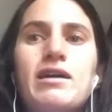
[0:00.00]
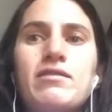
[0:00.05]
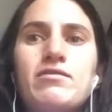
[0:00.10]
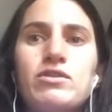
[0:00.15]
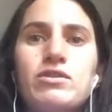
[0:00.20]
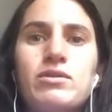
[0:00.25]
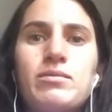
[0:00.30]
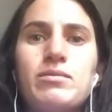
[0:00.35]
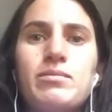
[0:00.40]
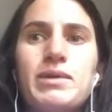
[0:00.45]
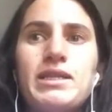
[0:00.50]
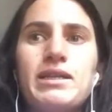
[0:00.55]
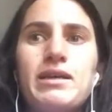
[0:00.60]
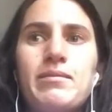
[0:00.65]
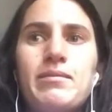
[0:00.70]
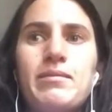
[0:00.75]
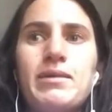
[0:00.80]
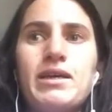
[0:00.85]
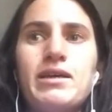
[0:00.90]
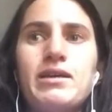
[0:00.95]
after the
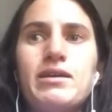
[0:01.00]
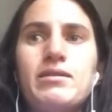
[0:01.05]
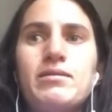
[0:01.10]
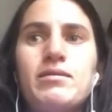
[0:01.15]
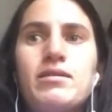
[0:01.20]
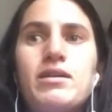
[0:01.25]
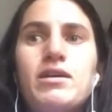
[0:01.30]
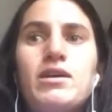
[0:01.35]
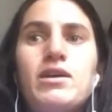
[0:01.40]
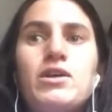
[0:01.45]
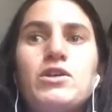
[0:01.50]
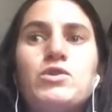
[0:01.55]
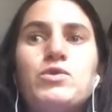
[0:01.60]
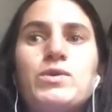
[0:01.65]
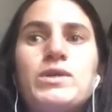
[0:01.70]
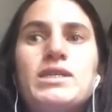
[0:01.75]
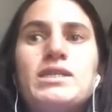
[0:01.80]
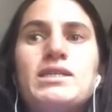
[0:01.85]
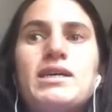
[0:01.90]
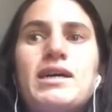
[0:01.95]
pandemic.
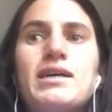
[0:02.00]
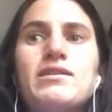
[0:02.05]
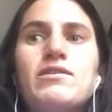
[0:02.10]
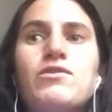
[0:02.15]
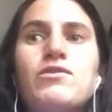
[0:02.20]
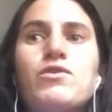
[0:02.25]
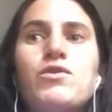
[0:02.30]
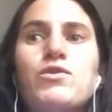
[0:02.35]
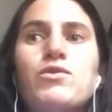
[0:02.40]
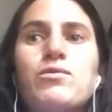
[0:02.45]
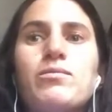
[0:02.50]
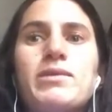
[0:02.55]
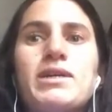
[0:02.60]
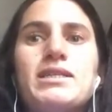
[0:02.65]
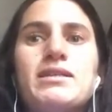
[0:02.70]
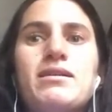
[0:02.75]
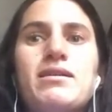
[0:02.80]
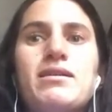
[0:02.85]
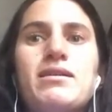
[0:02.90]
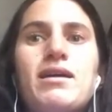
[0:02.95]
Suicide due to
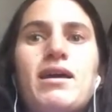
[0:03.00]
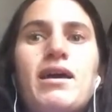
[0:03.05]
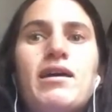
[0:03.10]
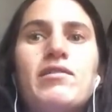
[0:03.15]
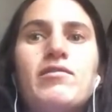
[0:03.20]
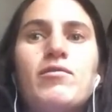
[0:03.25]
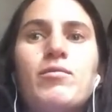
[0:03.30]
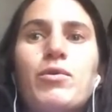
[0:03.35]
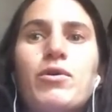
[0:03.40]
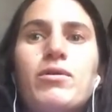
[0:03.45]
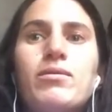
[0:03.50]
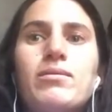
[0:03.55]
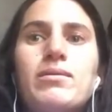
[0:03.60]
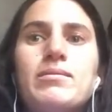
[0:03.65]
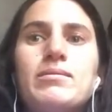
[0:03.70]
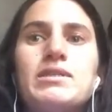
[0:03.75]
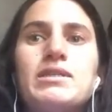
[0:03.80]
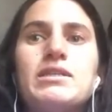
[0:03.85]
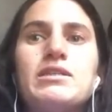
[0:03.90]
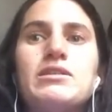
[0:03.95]
mental health
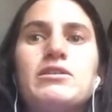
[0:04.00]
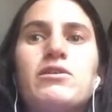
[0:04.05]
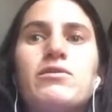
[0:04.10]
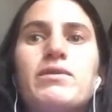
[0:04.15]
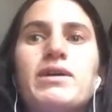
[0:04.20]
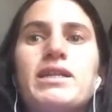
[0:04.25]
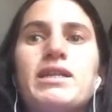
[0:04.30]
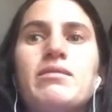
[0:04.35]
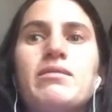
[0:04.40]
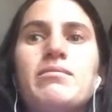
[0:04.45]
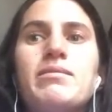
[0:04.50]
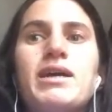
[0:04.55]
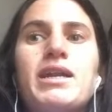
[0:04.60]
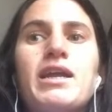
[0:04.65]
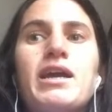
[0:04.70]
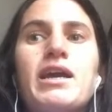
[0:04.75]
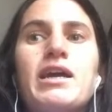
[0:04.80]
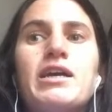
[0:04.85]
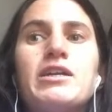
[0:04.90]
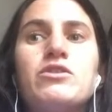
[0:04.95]
problems is already in many
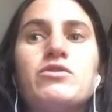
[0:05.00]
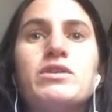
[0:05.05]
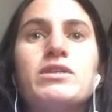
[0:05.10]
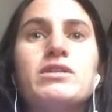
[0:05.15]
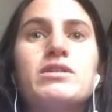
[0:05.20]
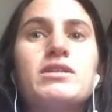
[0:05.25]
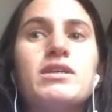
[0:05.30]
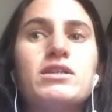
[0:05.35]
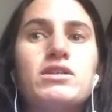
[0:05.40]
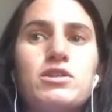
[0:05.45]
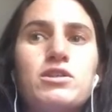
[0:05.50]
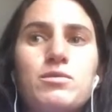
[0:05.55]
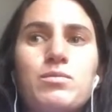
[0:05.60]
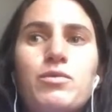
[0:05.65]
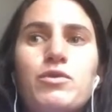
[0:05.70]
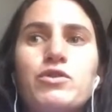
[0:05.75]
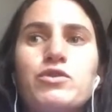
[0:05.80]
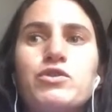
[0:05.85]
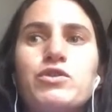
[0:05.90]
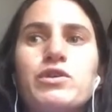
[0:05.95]
countries, such as
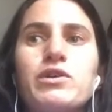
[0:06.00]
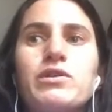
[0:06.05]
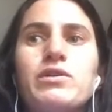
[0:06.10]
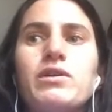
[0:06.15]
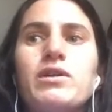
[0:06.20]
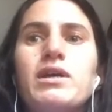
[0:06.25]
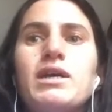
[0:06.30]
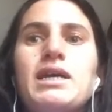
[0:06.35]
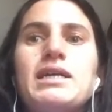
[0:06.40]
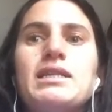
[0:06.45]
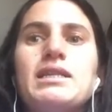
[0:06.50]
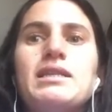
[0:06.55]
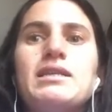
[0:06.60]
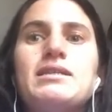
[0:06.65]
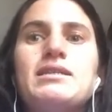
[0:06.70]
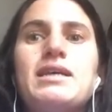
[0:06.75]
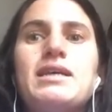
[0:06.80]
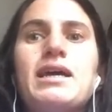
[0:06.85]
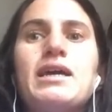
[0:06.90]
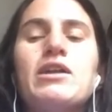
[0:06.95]
Portugal, the
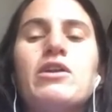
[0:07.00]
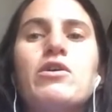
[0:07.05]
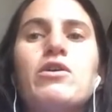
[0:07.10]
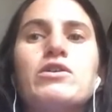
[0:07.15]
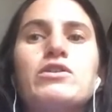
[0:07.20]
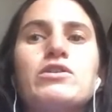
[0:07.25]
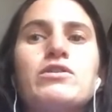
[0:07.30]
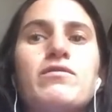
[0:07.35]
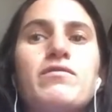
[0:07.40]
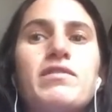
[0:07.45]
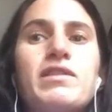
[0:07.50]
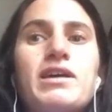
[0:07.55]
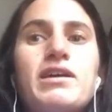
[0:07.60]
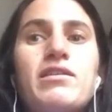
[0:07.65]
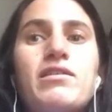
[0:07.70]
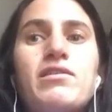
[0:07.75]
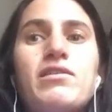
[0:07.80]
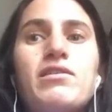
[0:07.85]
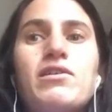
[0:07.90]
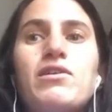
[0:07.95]
second cause of
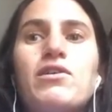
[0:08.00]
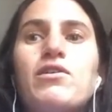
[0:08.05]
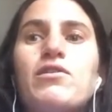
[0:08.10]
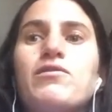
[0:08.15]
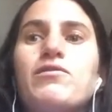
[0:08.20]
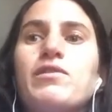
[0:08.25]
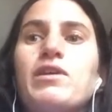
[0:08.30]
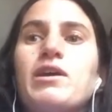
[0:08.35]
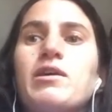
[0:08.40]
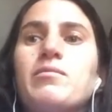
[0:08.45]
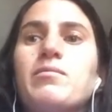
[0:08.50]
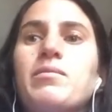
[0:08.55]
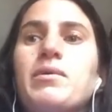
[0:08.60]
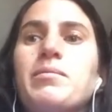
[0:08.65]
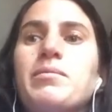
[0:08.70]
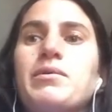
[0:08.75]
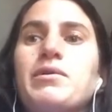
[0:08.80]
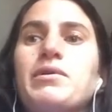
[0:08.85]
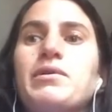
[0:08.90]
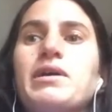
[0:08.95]
death of young
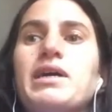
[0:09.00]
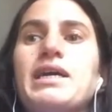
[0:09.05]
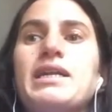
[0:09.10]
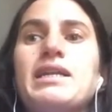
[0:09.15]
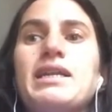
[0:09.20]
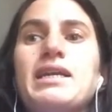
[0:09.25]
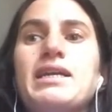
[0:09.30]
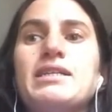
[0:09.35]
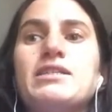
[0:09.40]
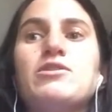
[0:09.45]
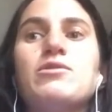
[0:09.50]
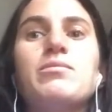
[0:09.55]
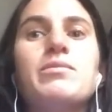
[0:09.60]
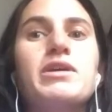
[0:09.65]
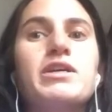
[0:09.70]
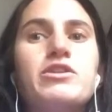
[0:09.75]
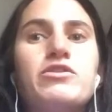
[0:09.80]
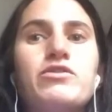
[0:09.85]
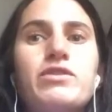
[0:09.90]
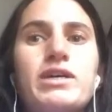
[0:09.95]
people and needs to
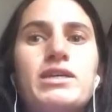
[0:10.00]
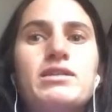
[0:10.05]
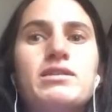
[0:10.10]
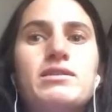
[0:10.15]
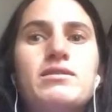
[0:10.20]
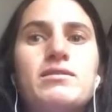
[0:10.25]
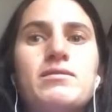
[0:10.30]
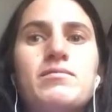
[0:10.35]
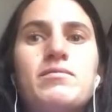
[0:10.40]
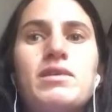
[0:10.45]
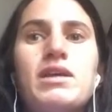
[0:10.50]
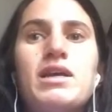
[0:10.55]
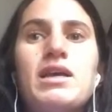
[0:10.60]
be addressed.